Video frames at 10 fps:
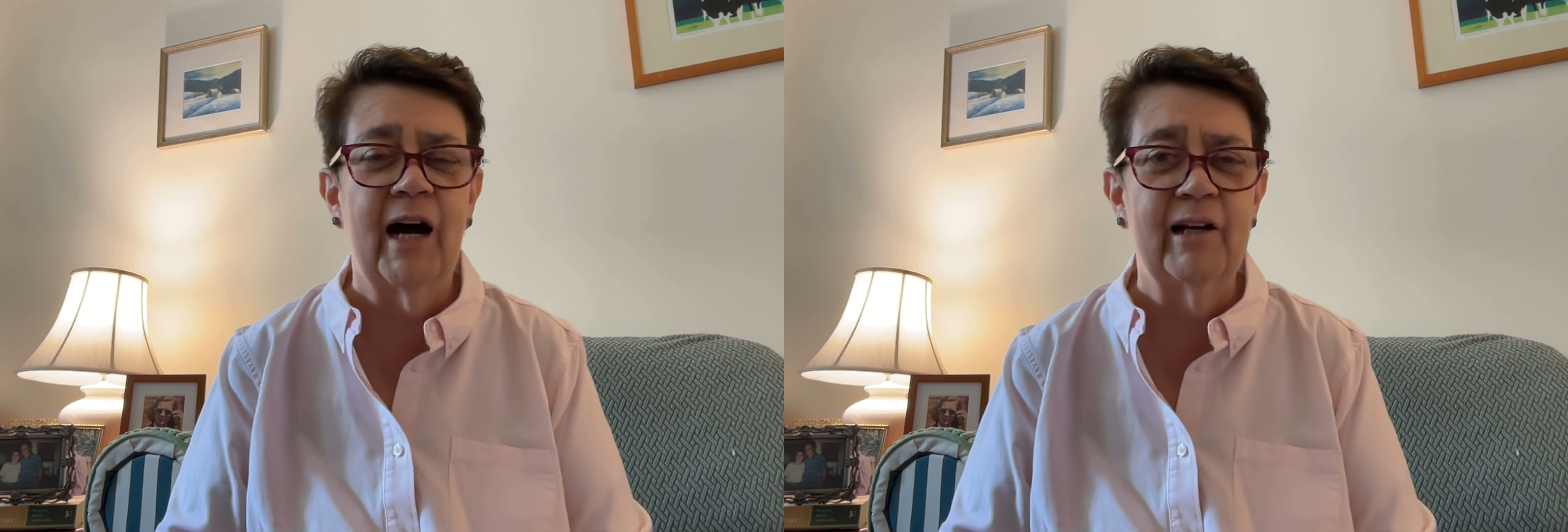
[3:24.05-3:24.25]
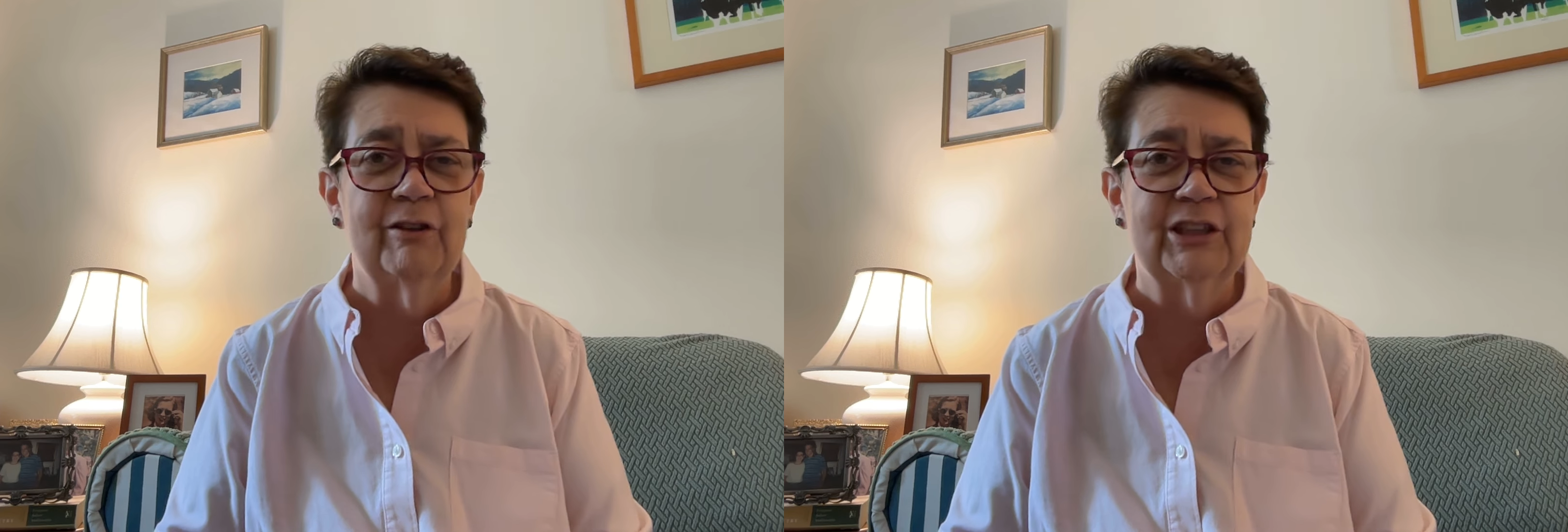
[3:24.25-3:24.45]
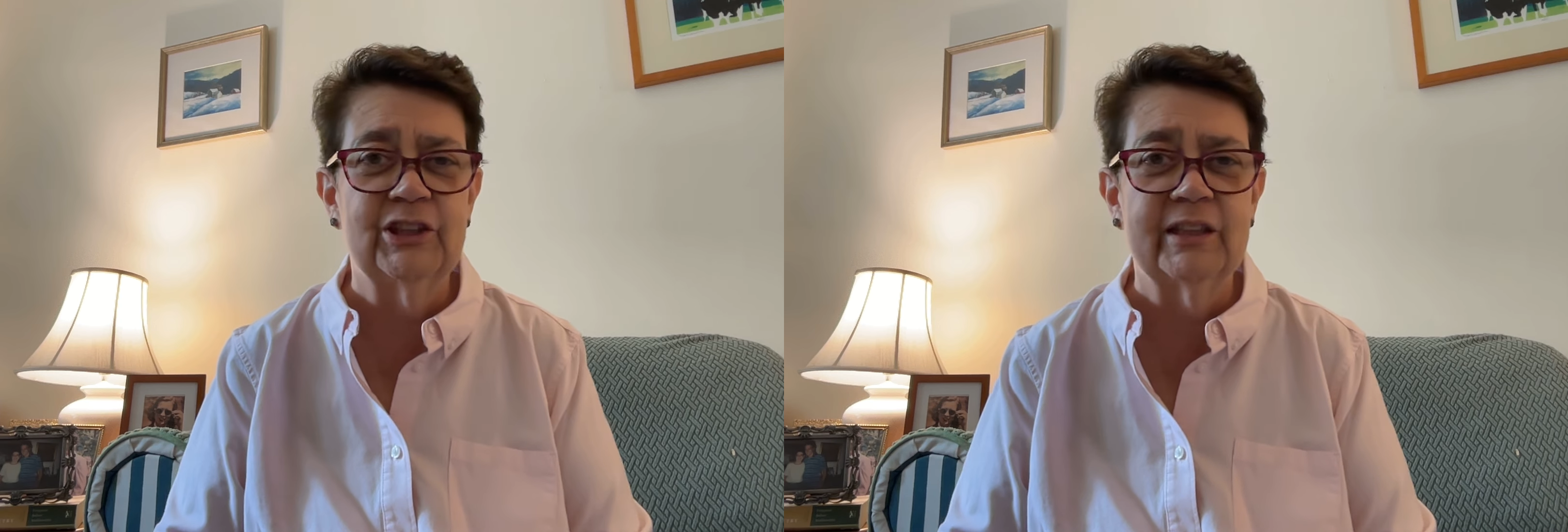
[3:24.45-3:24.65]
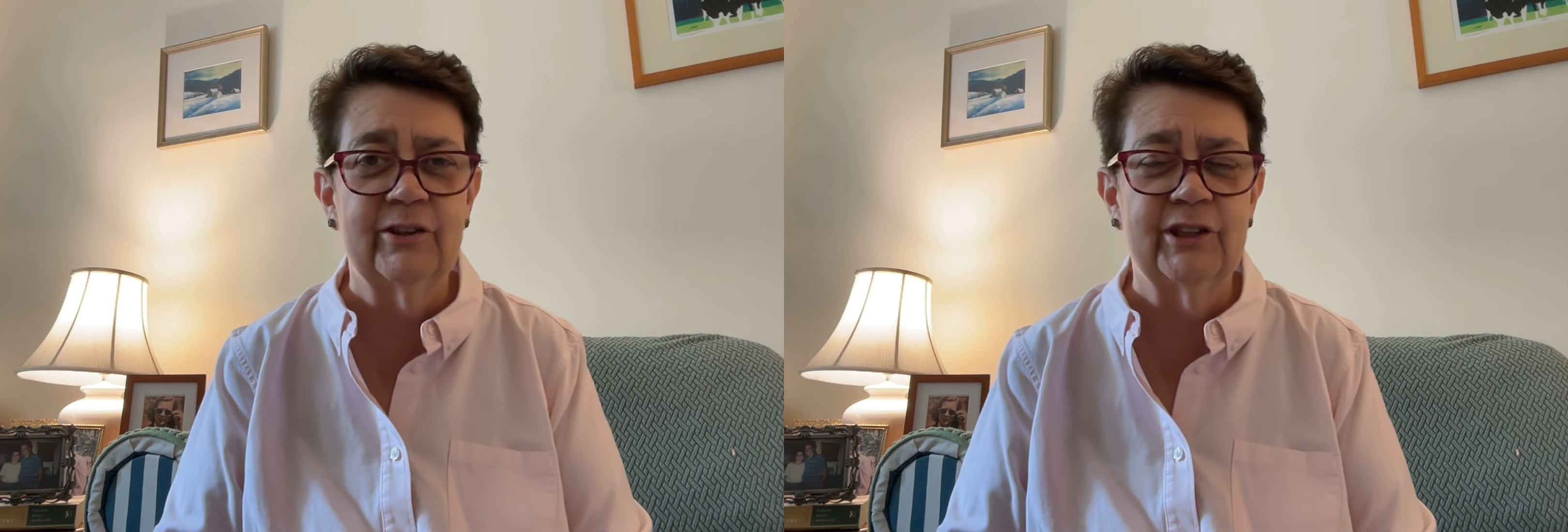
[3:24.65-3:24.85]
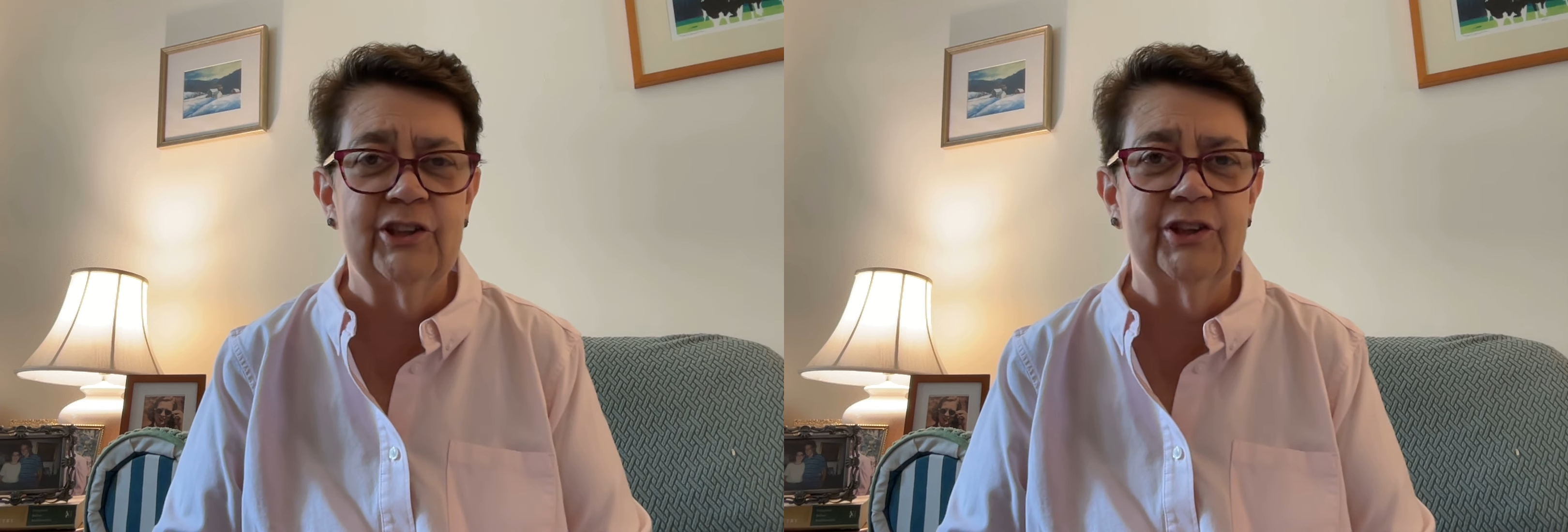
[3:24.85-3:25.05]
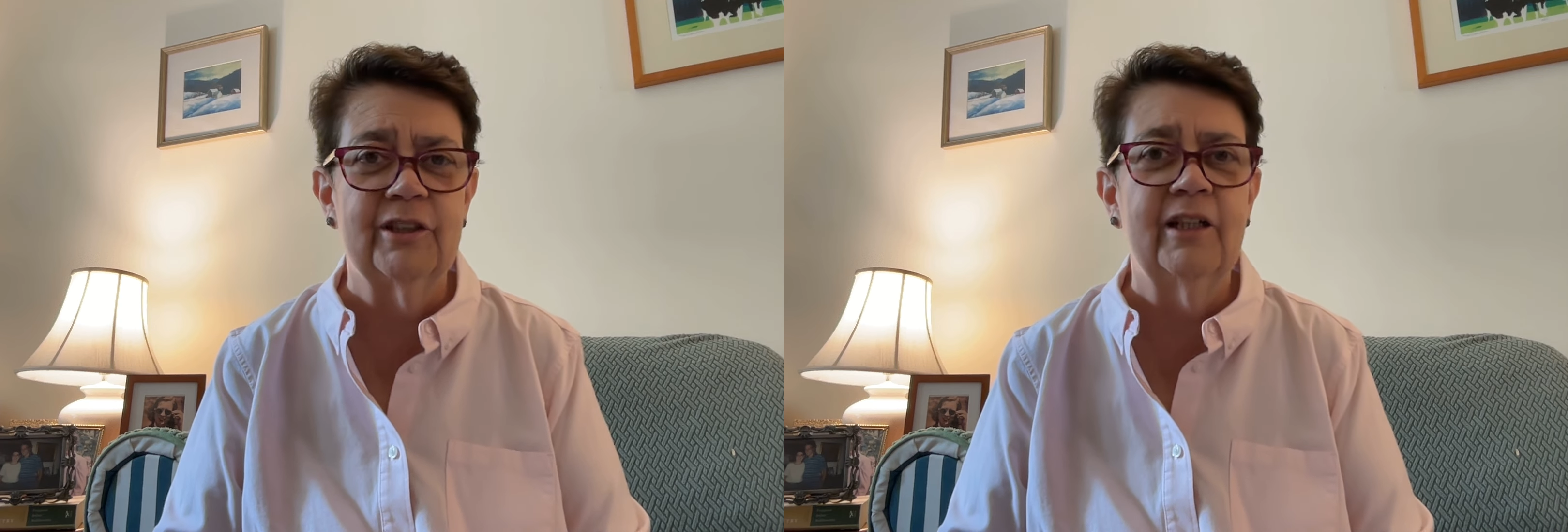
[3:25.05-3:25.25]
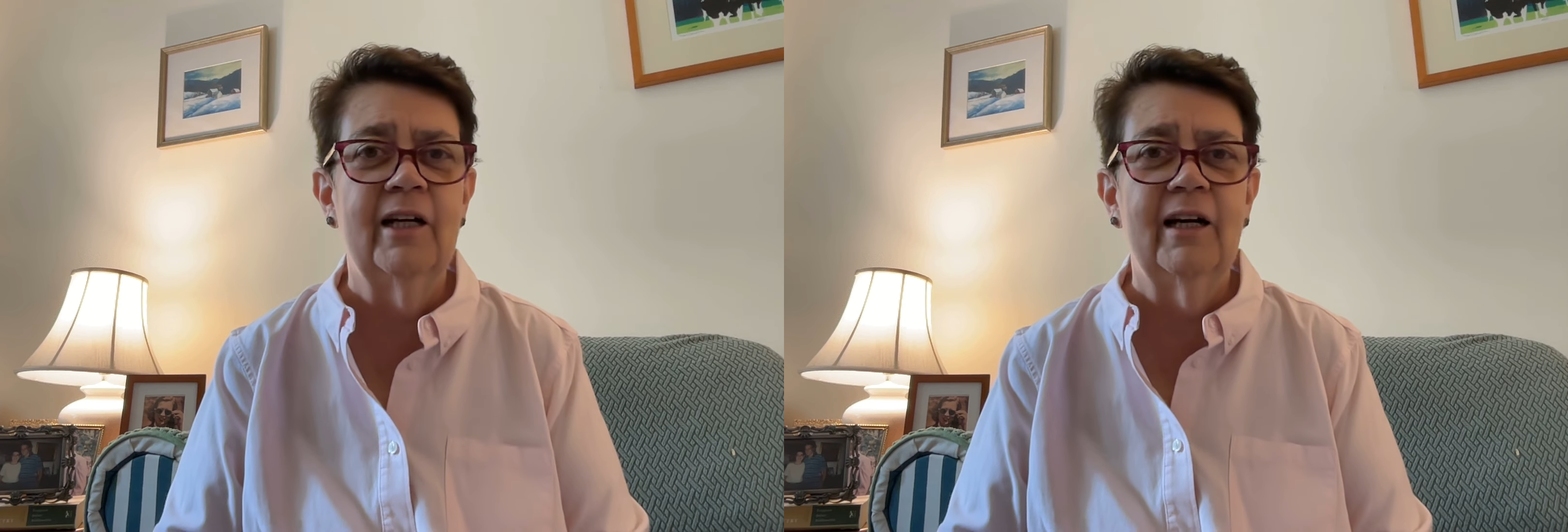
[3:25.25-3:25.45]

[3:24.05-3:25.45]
Irish literature